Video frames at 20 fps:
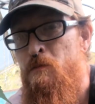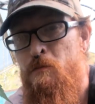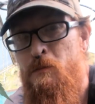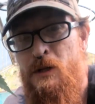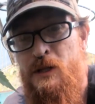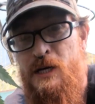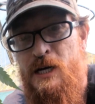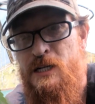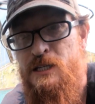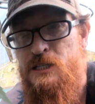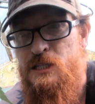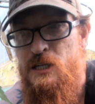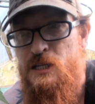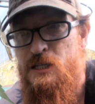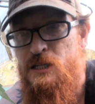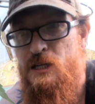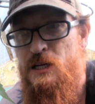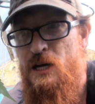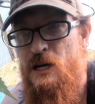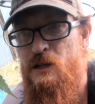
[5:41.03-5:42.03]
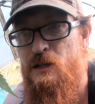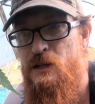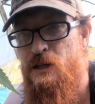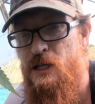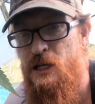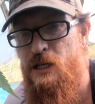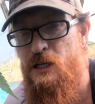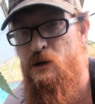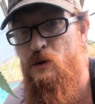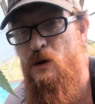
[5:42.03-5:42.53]
that's just another
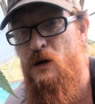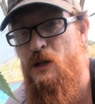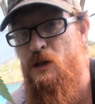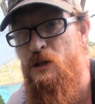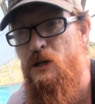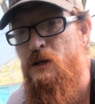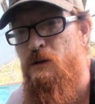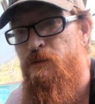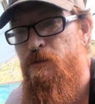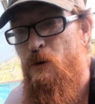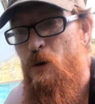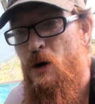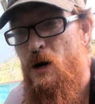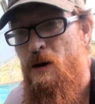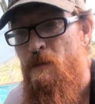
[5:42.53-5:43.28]
thing you want to look for.